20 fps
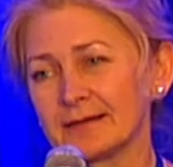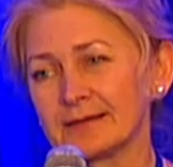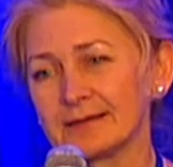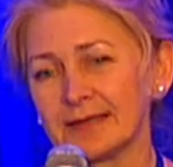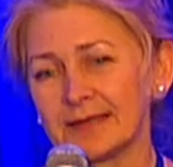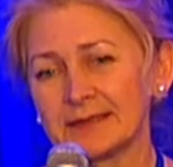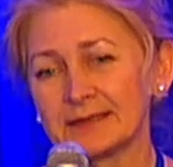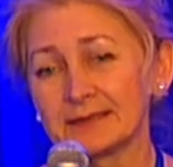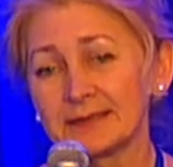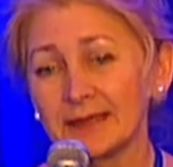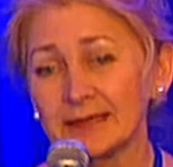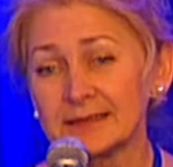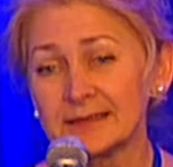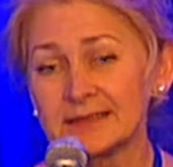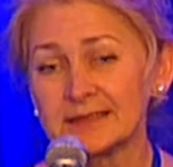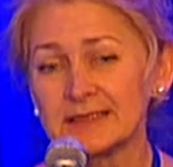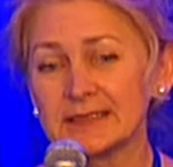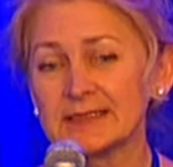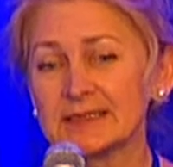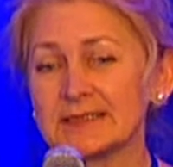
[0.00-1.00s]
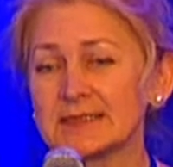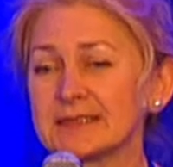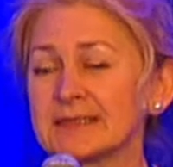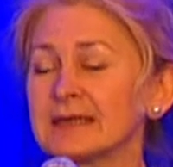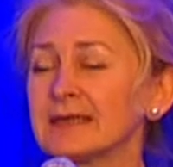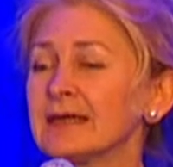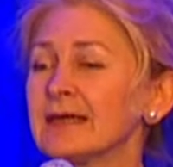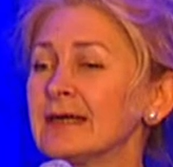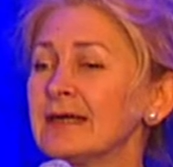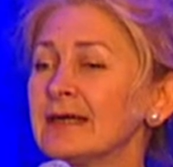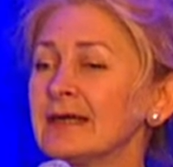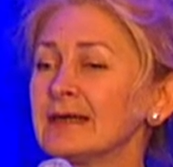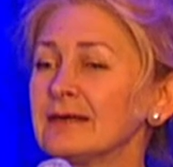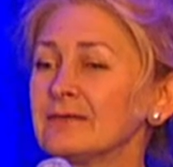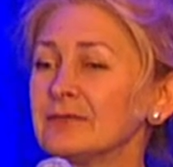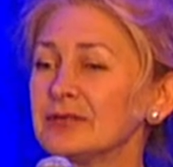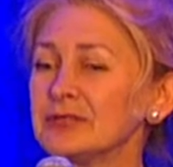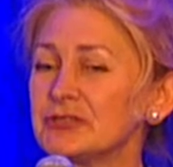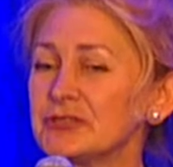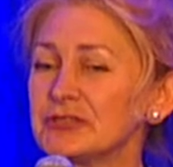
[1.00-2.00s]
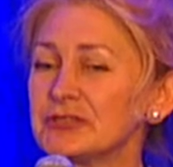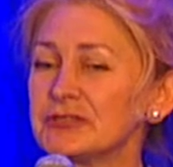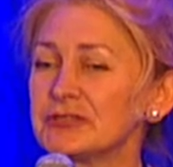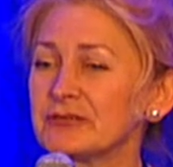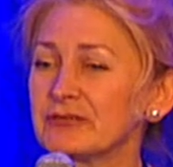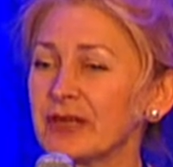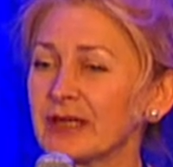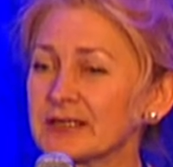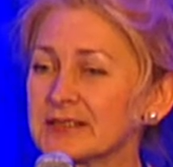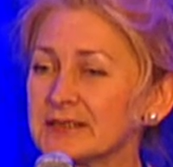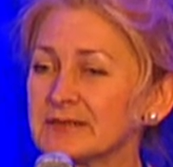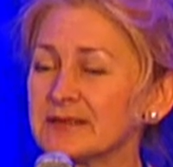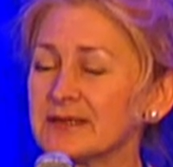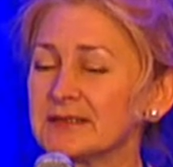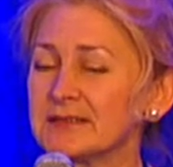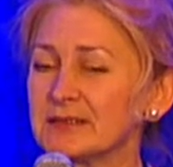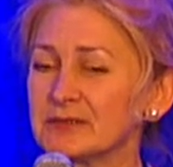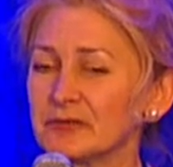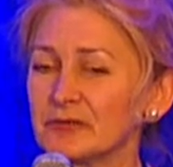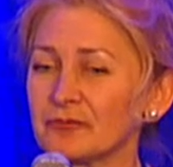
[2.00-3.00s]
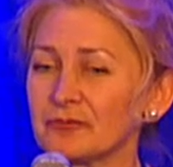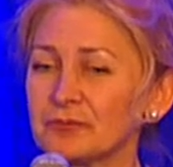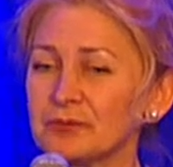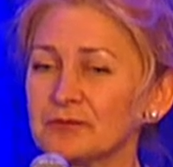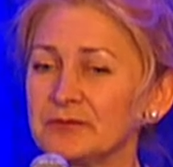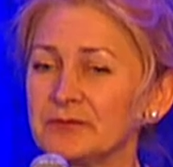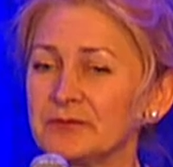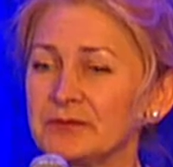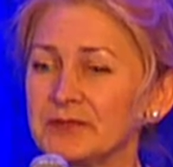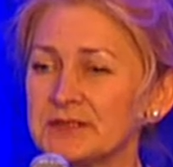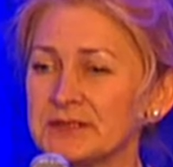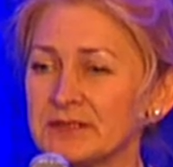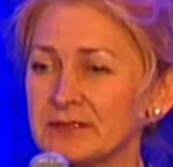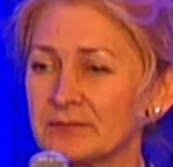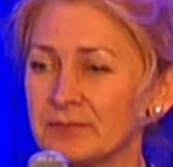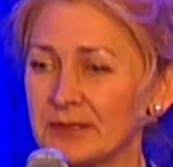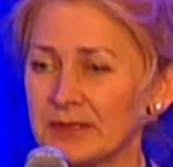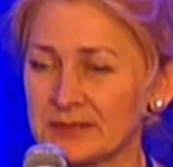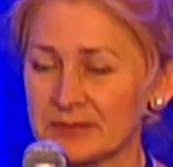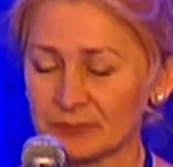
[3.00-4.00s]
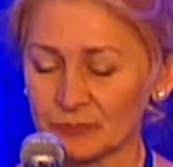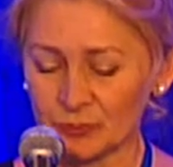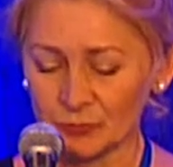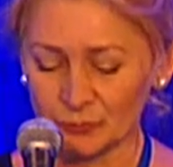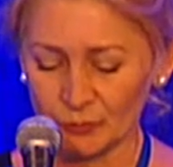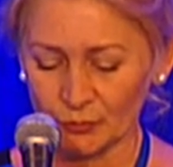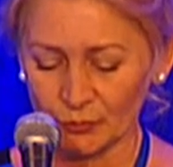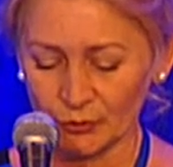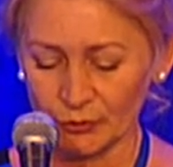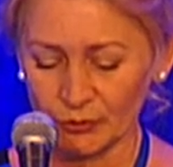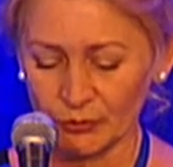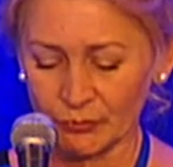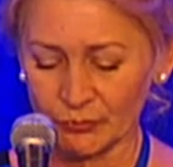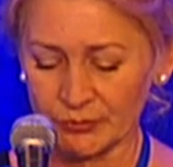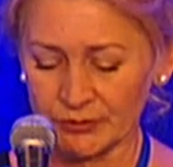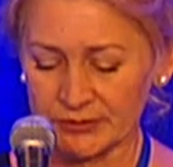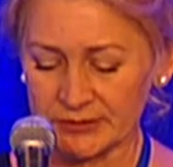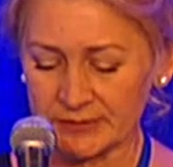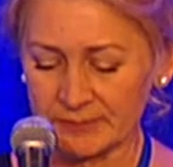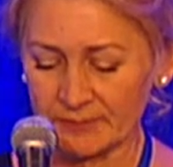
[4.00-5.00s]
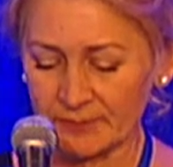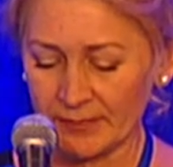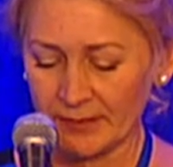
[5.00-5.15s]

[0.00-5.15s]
late 90s, which is reactivating of P53C by small molecules.